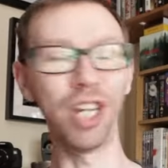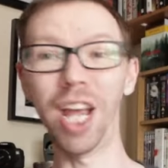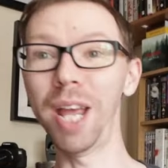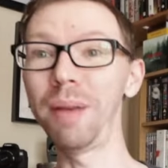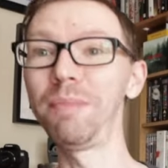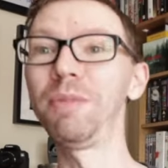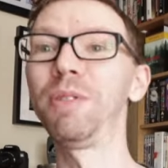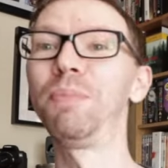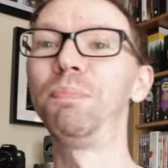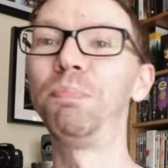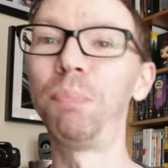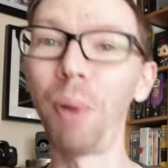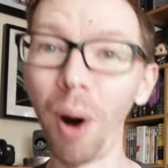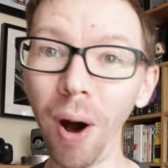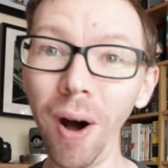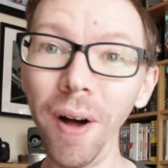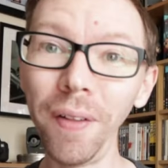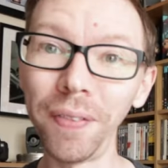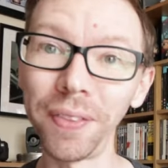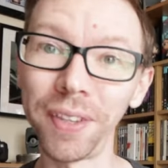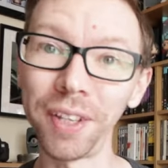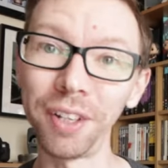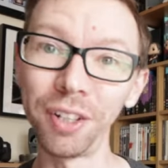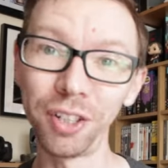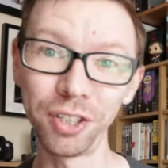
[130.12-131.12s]
James
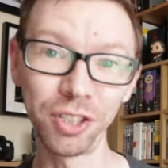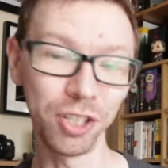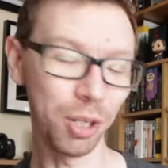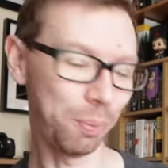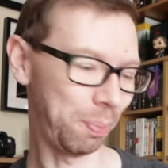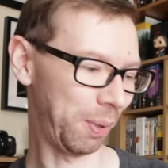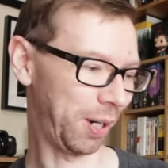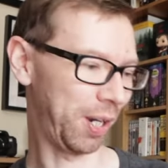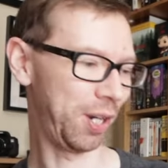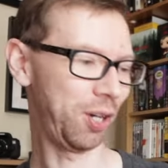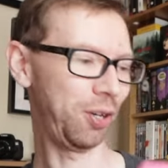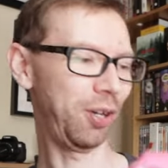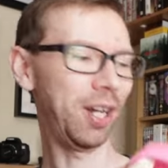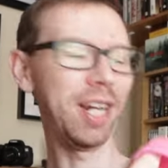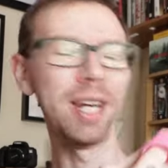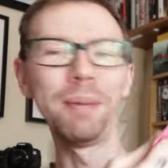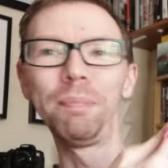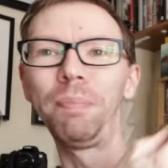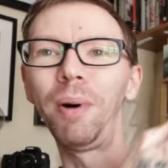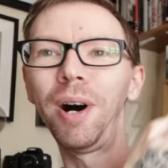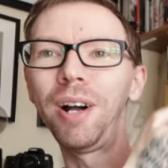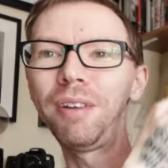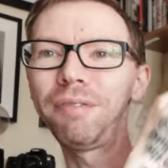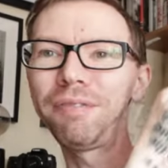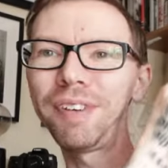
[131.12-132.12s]
Bond, super cool. Any
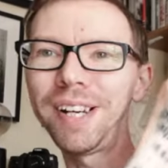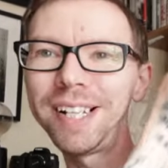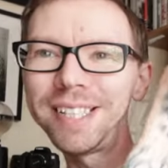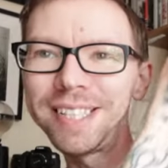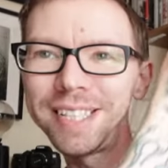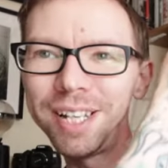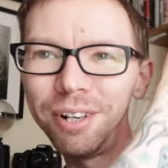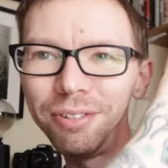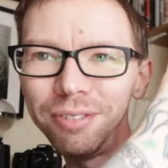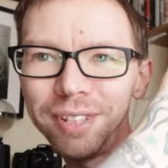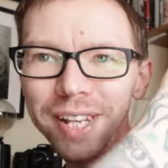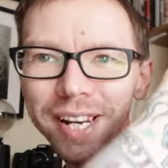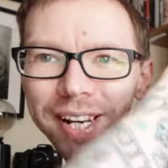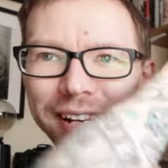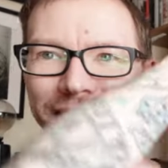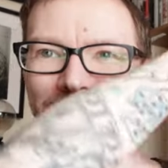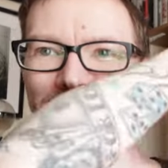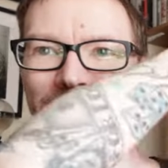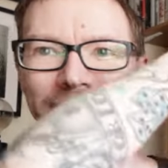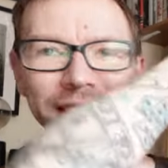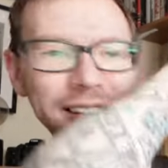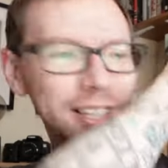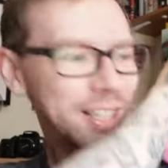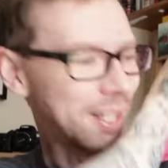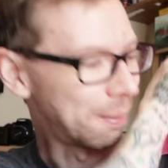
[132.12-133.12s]
Bond fans out there?
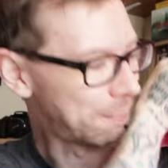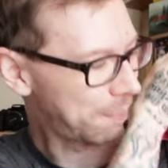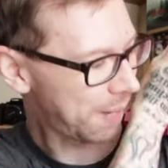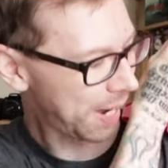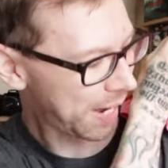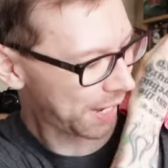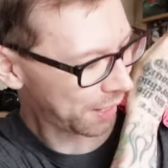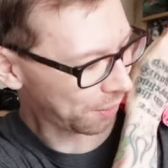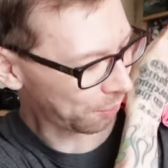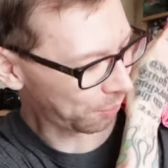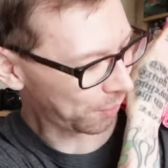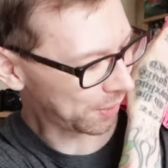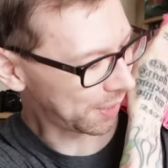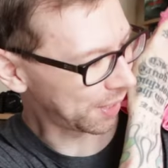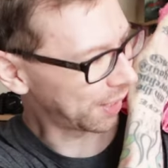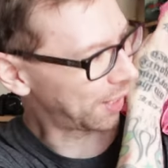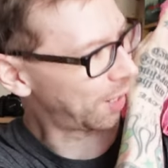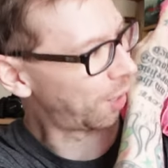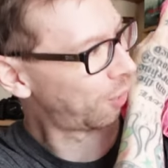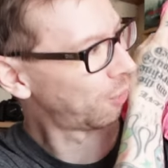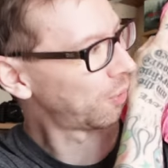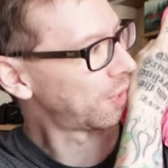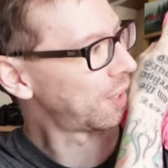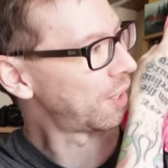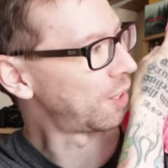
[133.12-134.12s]
The man with the
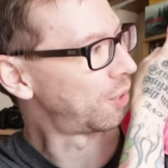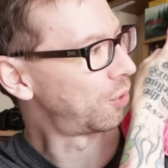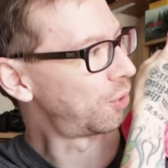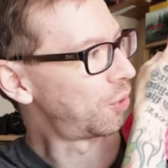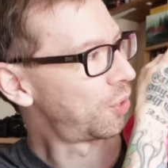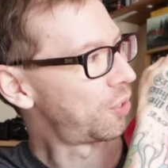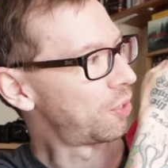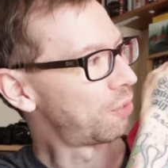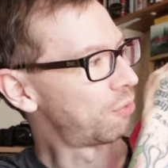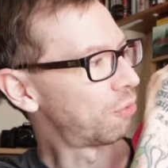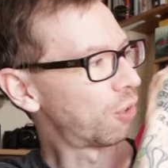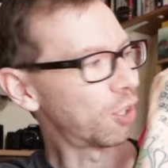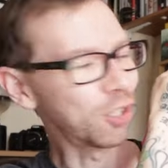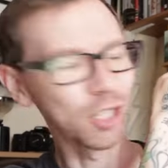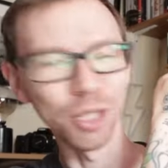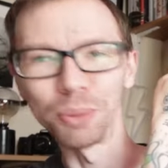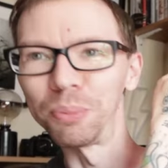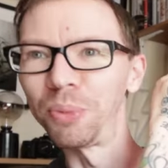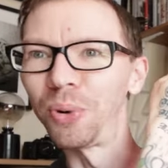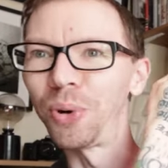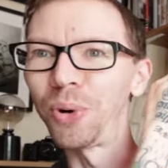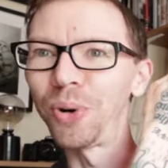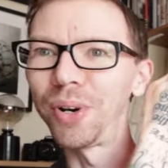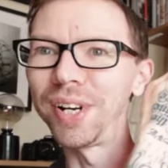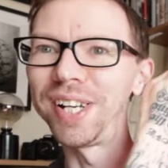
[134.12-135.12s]
golden gun, Roger
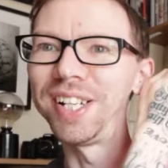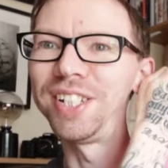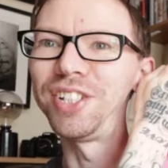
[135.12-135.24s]
Moore,